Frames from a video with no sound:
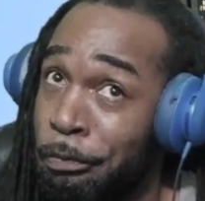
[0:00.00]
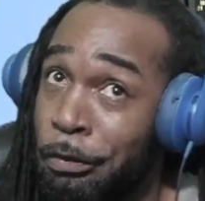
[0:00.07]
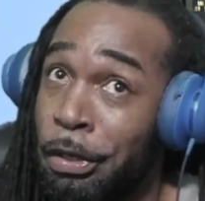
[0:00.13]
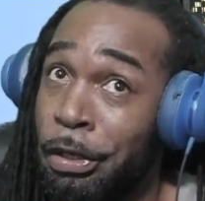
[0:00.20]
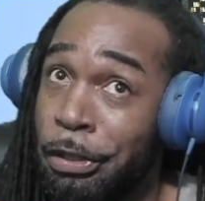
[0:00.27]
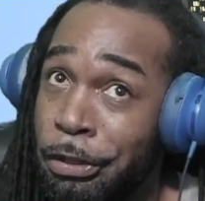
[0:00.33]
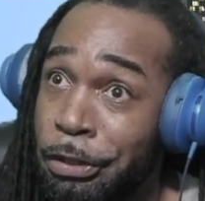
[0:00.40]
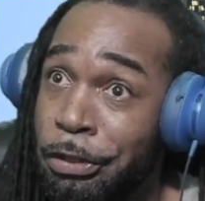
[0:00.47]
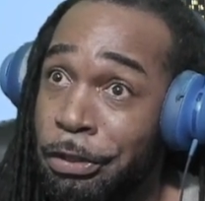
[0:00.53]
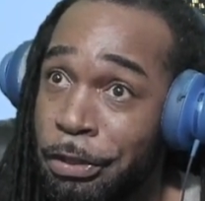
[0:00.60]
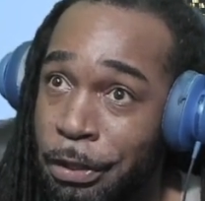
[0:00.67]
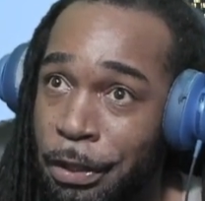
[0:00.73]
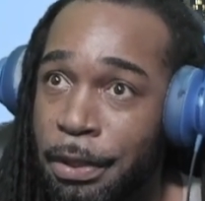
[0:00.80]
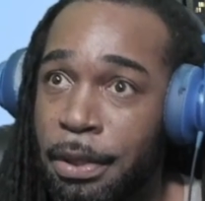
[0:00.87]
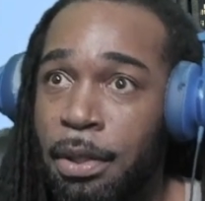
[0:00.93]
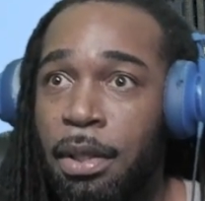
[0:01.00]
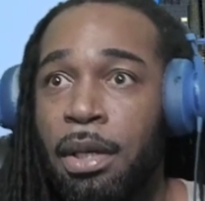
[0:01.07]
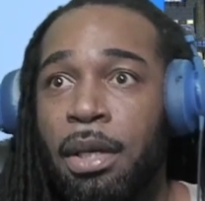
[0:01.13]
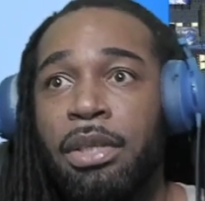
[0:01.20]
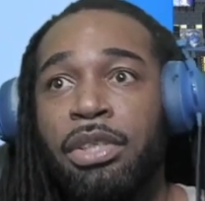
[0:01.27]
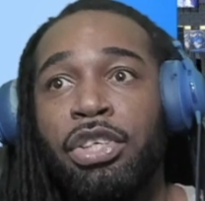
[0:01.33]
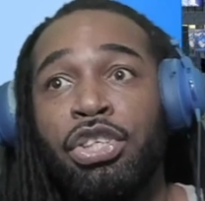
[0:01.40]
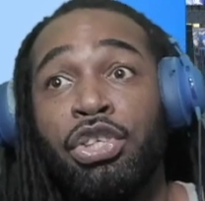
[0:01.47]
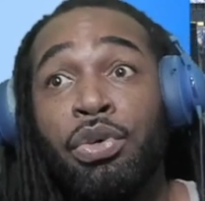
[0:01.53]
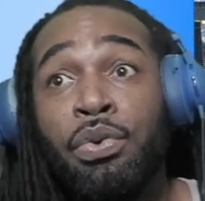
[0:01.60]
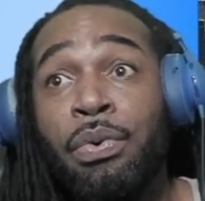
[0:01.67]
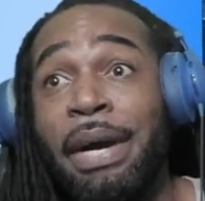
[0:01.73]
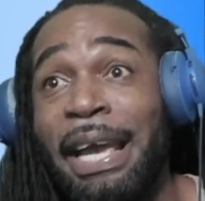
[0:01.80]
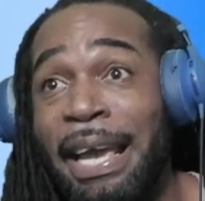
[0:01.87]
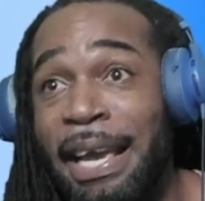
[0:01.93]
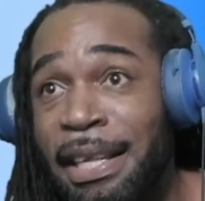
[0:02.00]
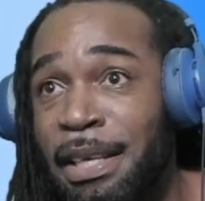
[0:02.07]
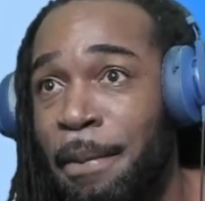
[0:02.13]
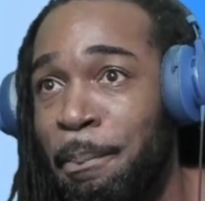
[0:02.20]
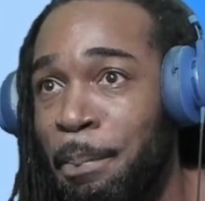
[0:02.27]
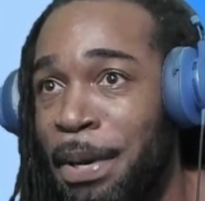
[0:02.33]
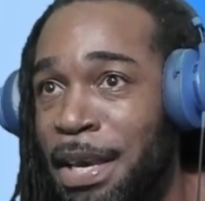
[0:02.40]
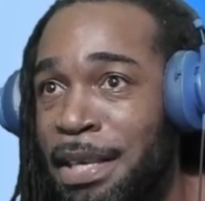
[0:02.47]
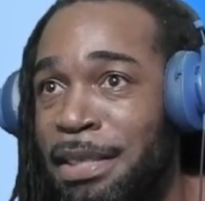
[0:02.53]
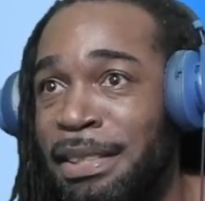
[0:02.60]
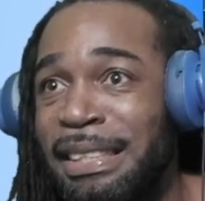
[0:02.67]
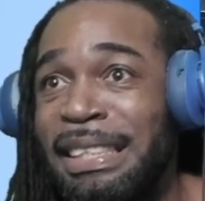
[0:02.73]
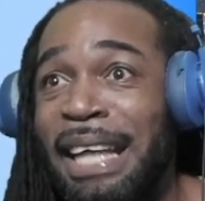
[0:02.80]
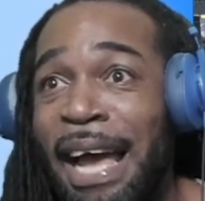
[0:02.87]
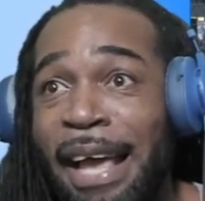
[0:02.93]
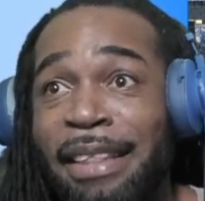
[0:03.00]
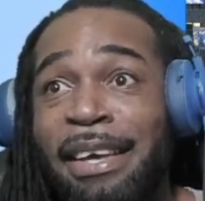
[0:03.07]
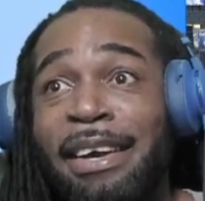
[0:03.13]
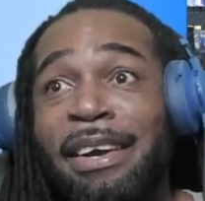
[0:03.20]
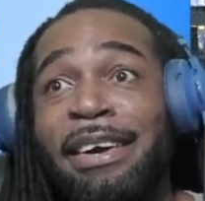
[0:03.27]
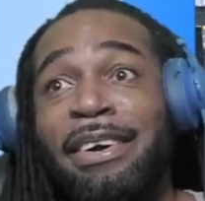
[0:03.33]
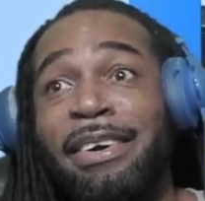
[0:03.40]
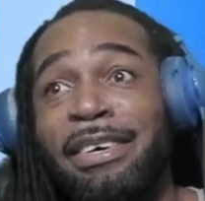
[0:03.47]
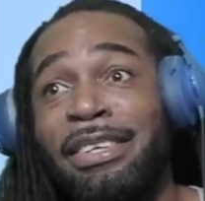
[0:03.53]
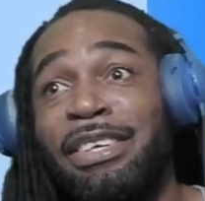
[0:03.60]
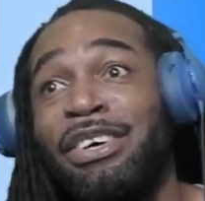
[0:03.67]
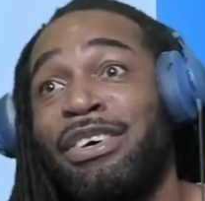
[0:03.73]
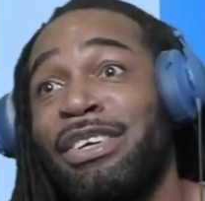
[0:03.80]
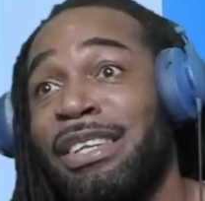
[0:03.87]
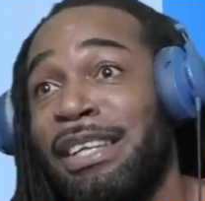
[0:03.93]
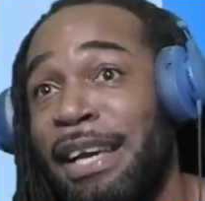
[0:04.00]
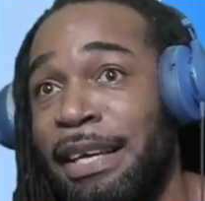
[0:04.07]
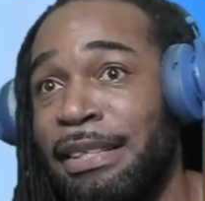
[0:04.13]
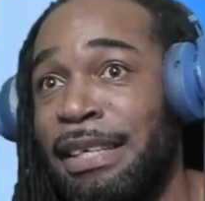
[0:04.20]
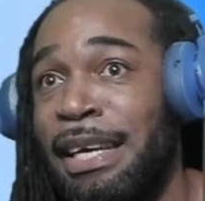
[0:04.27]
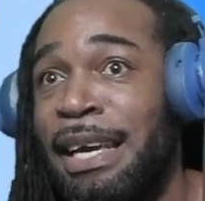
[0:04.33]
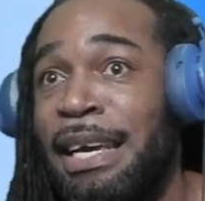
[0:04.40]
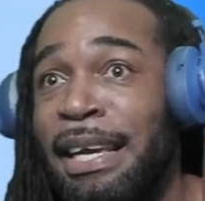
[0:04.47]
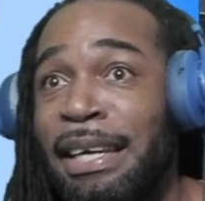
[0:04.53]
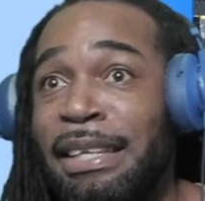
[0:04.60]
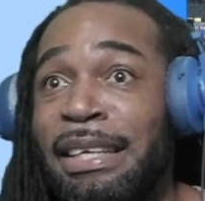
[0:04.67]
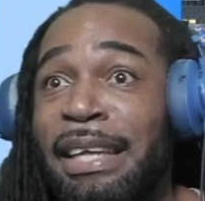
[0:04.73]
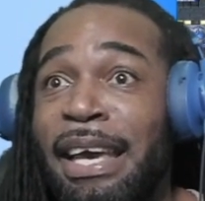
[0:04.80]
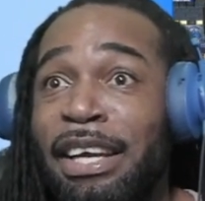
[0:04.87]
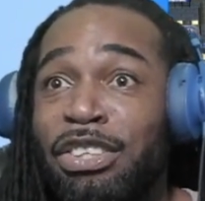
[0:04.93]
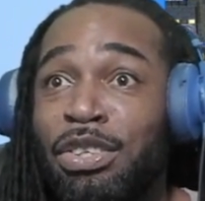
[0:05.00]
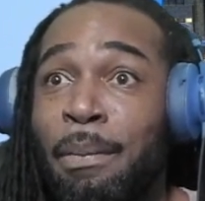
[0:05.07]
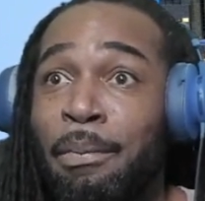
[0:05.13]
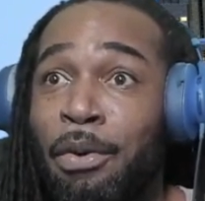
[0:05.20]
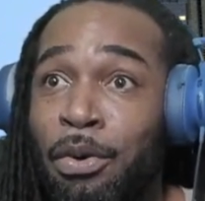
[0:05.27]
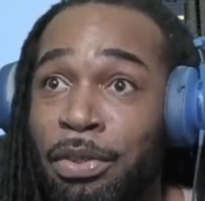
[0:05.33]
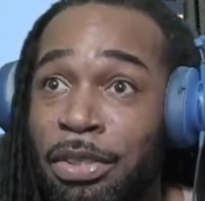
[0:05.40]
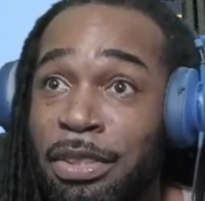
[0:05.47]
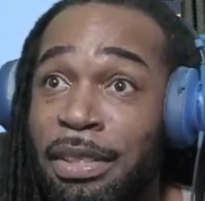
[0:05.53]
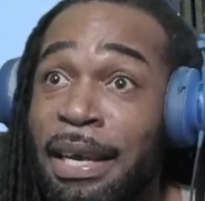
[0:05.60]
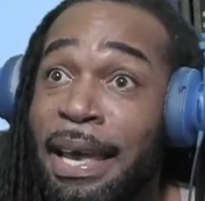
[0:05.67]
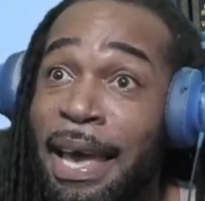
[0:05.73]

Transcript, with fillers: Understood? The 2 inner piece, slightly early or late, get an extra bonus.